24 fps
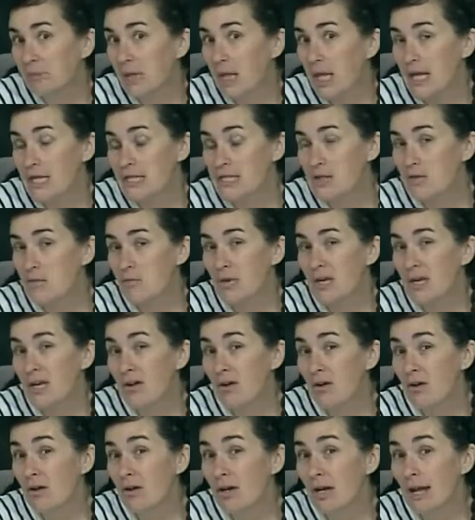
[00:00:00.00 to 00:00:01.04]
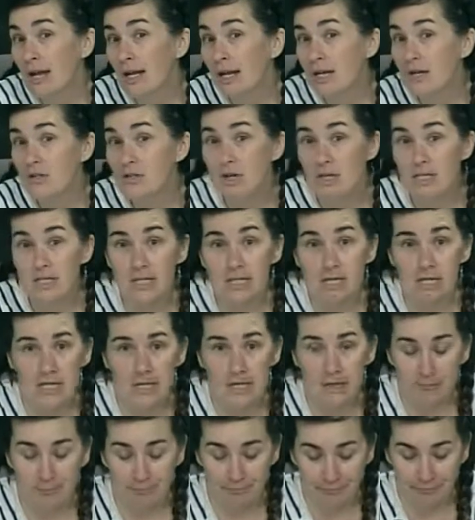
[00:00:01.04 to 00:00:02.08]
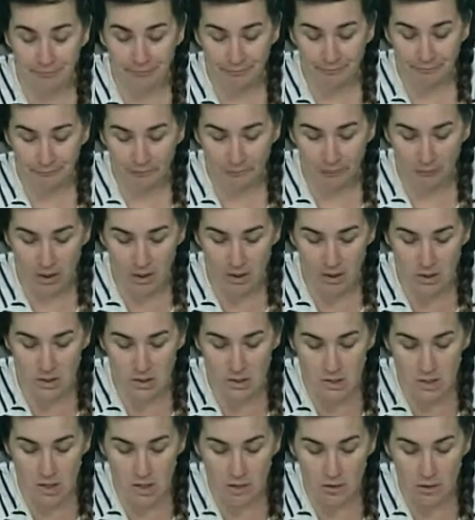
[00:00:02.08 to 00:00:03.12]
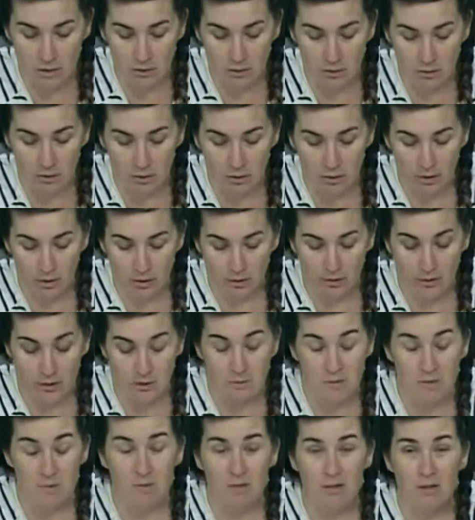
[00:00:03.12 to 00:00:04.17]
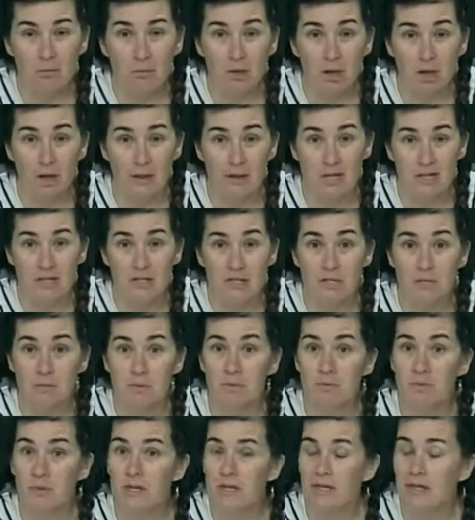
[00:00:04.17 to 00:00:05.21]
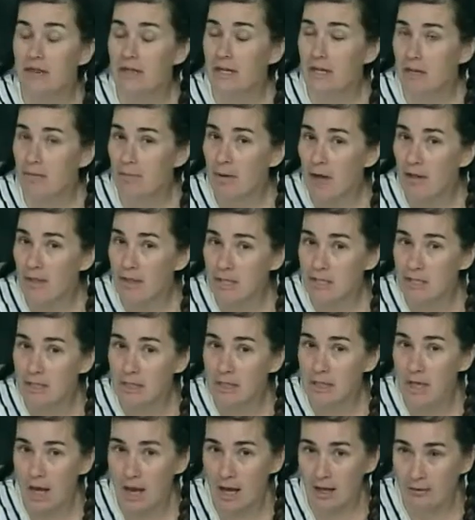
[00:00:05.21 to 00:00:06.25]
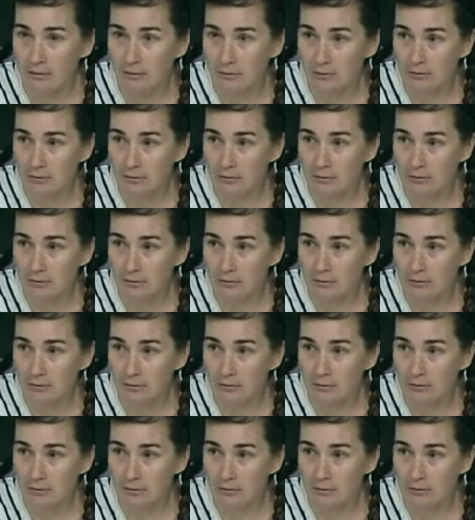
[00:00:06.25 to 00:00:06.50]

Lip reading: it's a weird and interesting idea. So there's people that work on this. There's people that think about this a lot.